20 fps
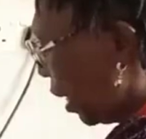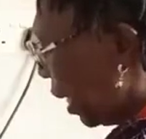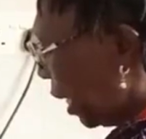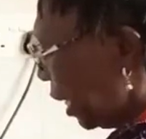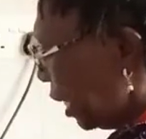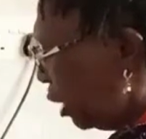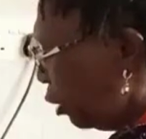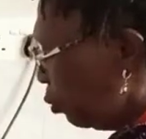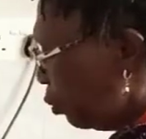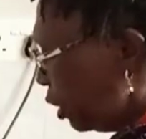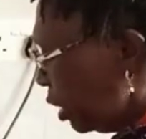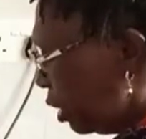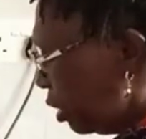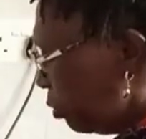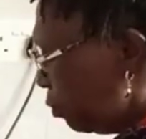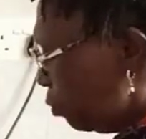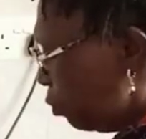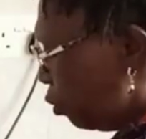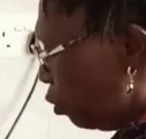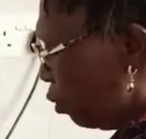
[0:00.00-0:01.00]
And we
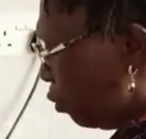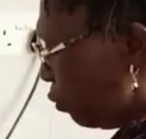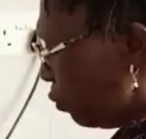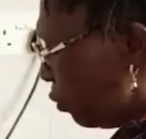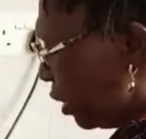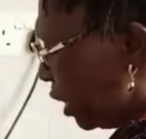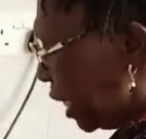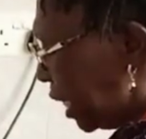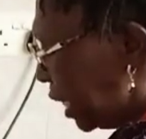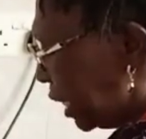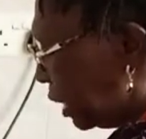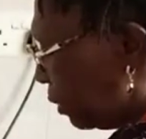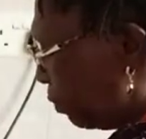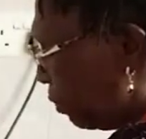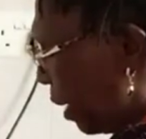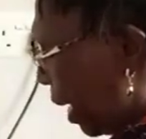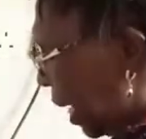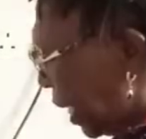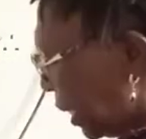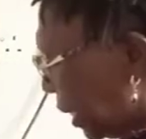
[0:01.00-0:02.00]
remove this
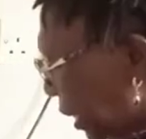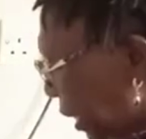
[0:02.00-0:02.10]
part,